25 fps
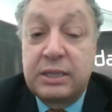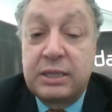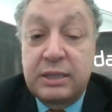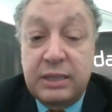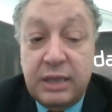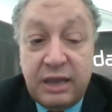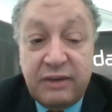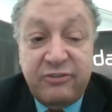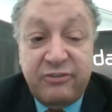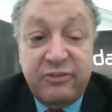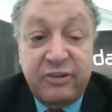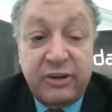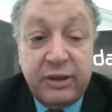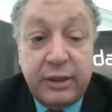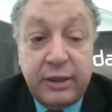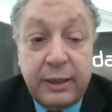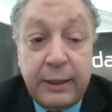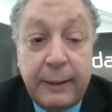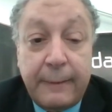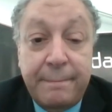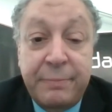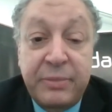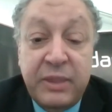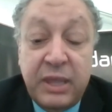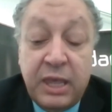you so
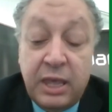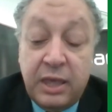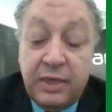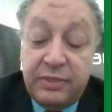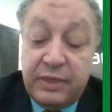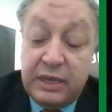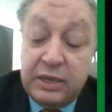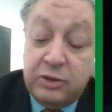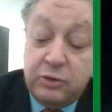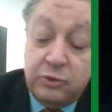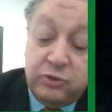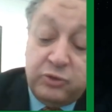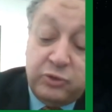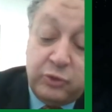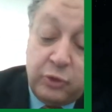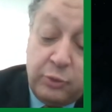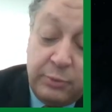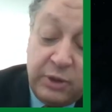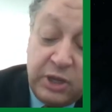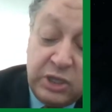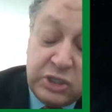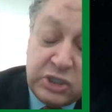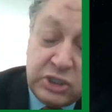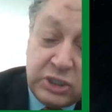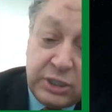much. This is
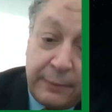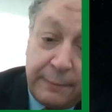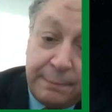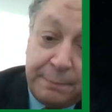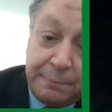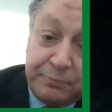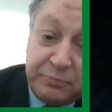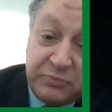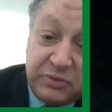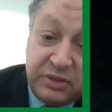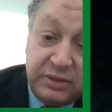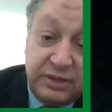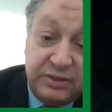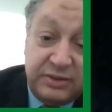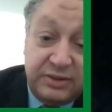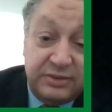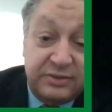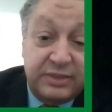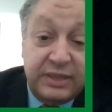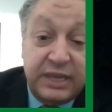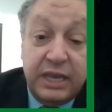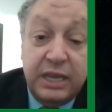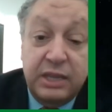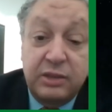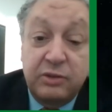the end of my
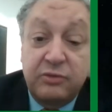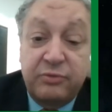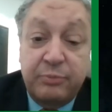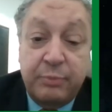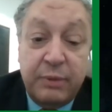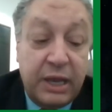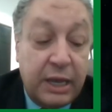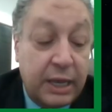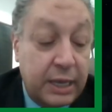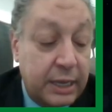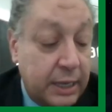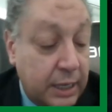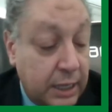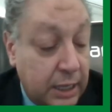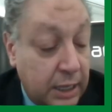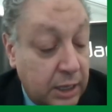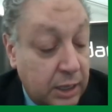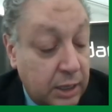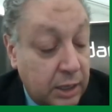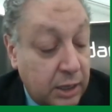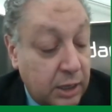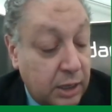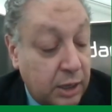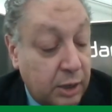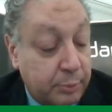
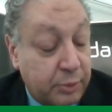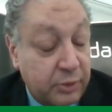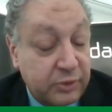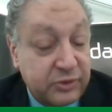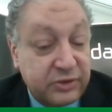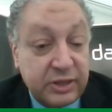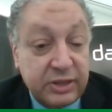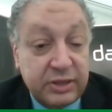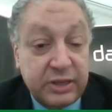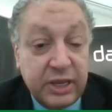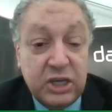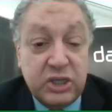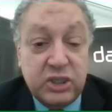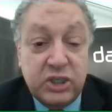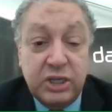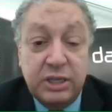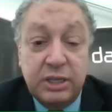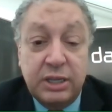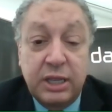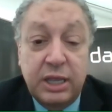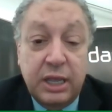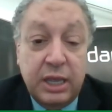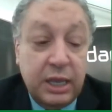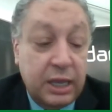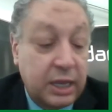presentation, and
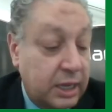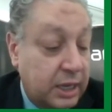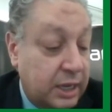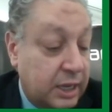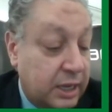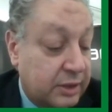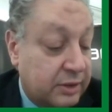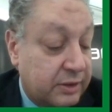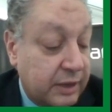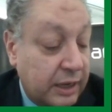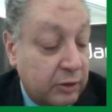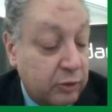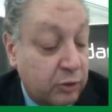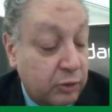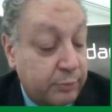I will be happy